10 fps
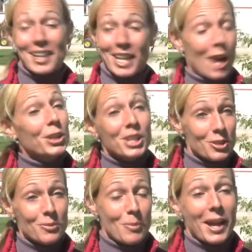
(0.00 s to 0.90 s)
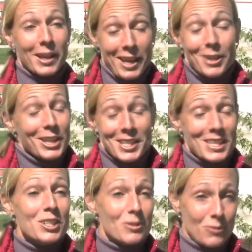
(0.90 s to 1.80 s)
county
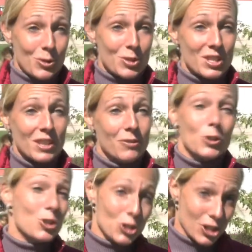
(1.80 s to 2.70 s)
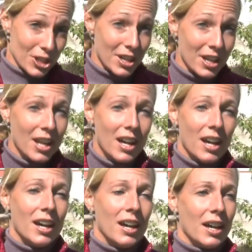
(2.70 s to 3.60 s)
extension folks, for sure.
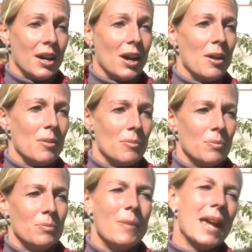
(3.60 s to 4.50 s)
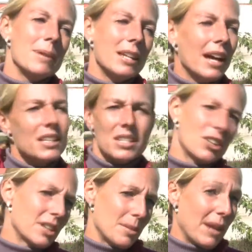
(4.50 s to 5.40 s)
Maybe not
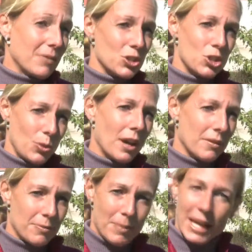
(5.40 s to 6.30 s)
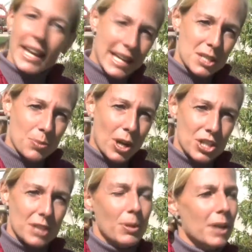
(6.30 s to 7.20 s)
necessarily by virtue of Annie's
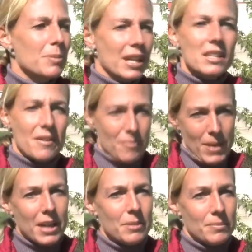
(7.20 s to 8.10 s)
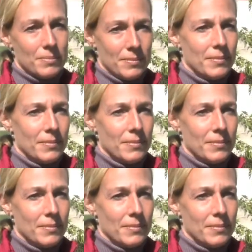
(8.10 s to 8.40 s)
project, but because I've met them,